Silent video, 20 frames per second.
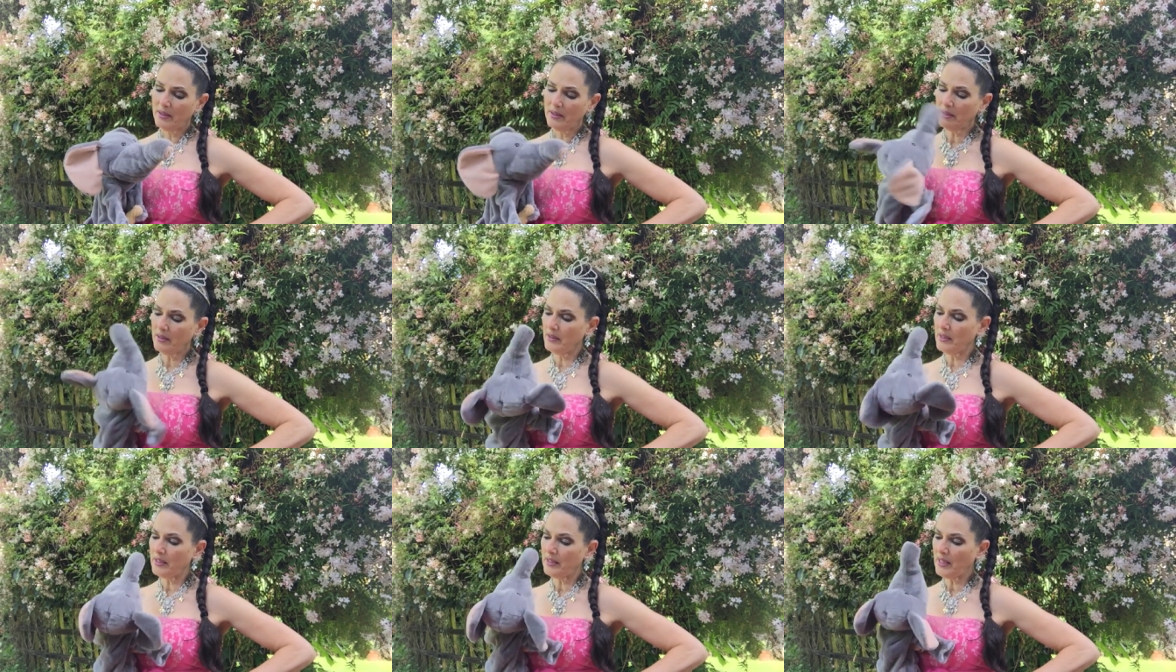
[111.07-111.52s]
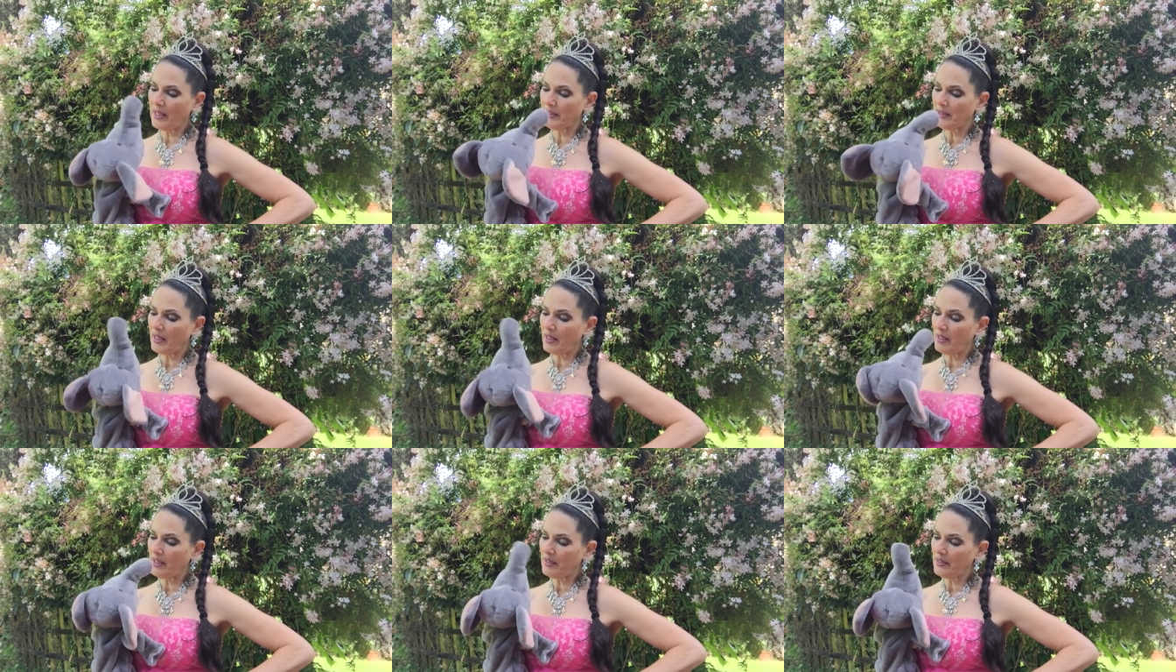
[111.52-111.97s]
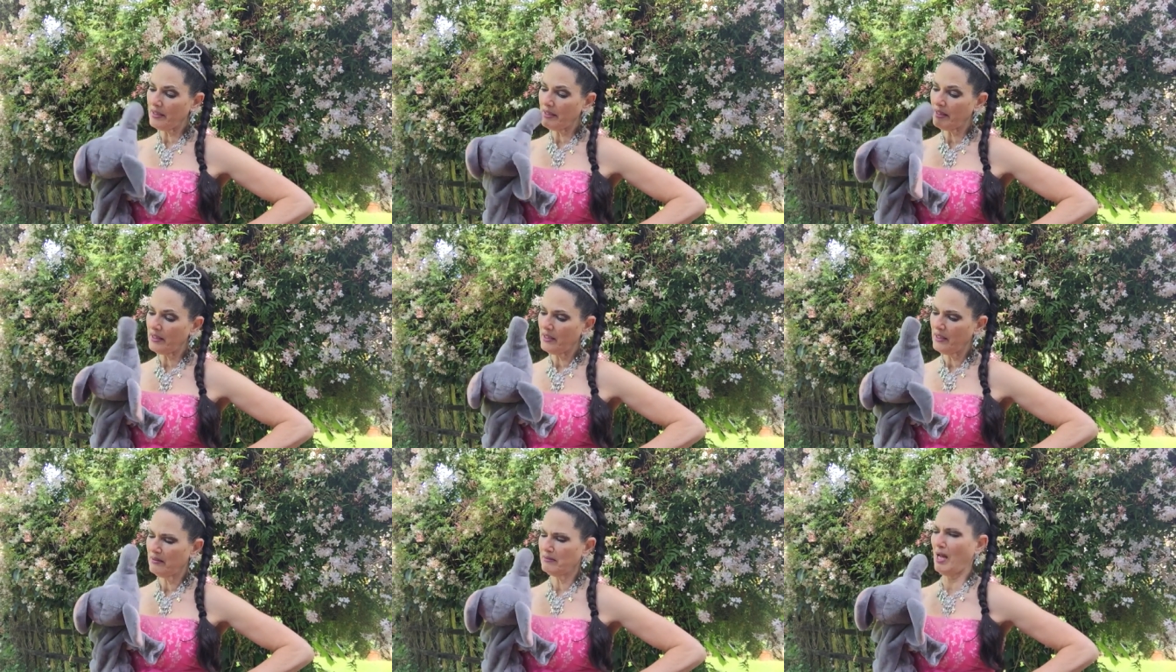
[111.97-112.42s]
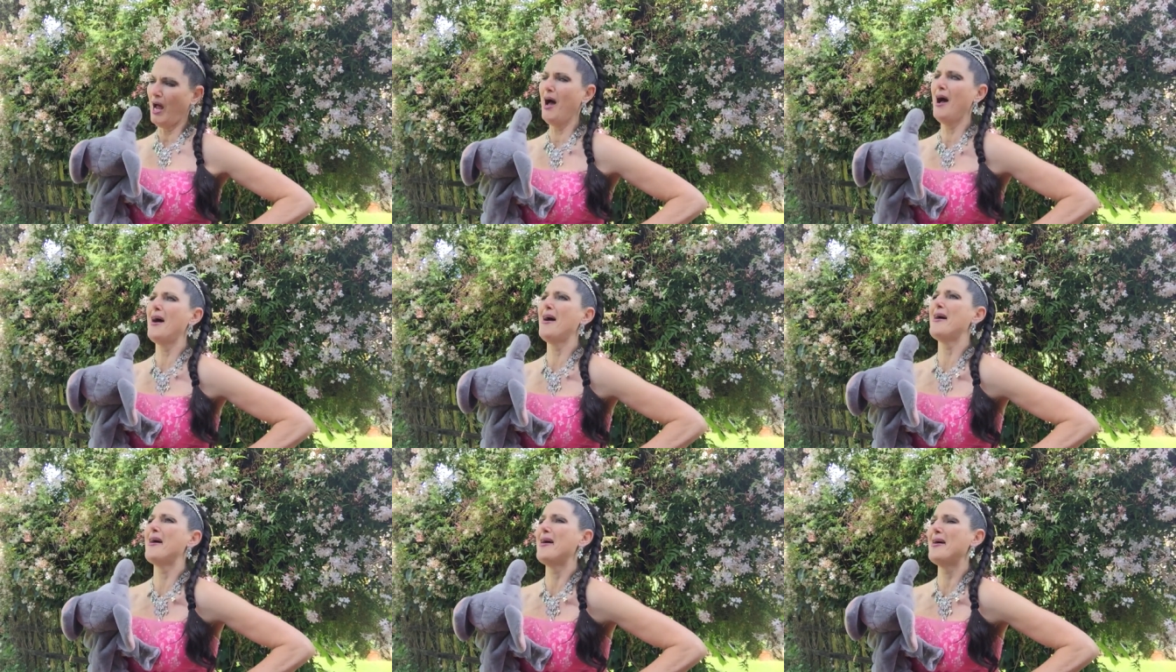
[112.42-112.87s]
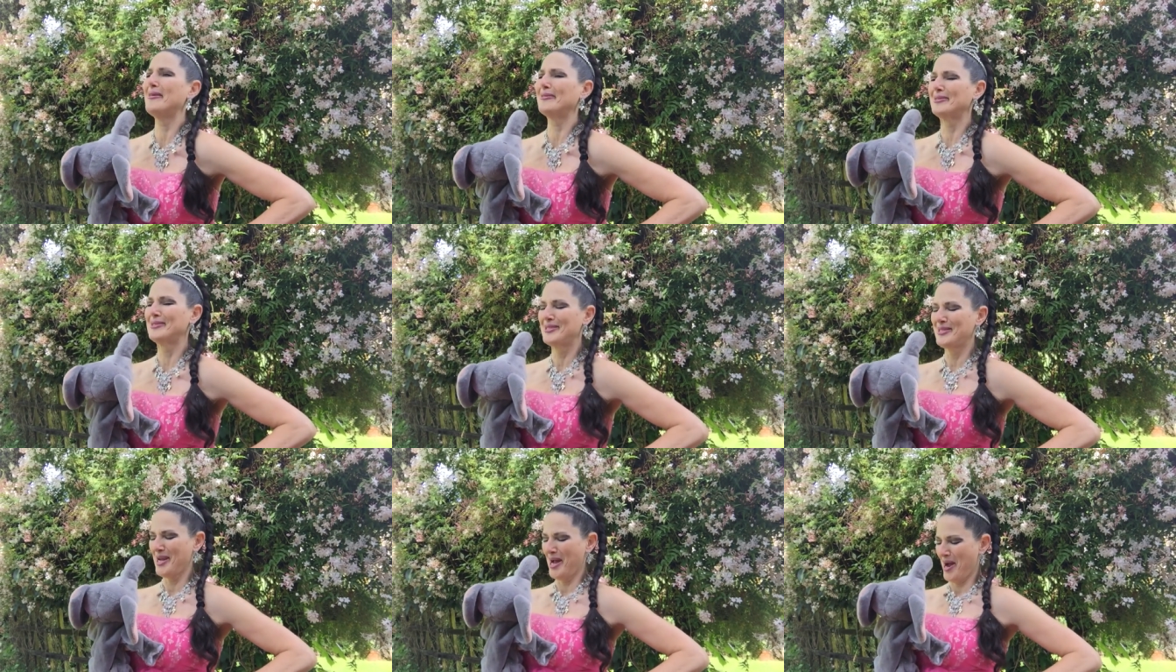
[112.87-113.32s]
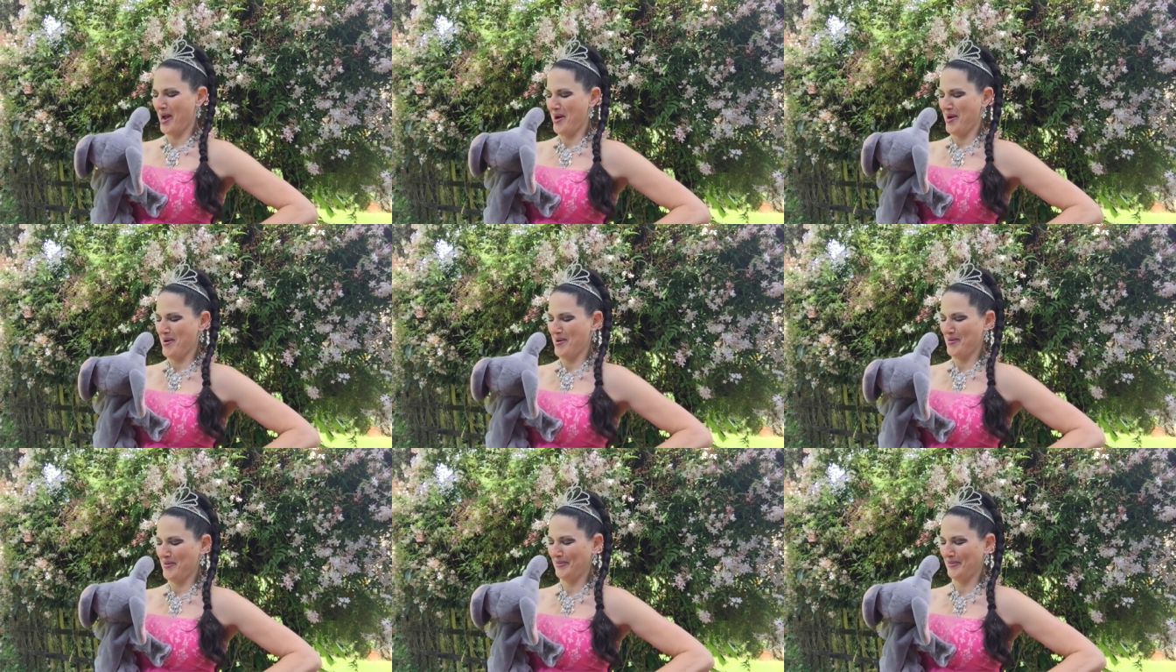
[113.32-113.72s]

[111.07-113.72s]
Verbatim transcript: You mean I'm ugly? Oh, no.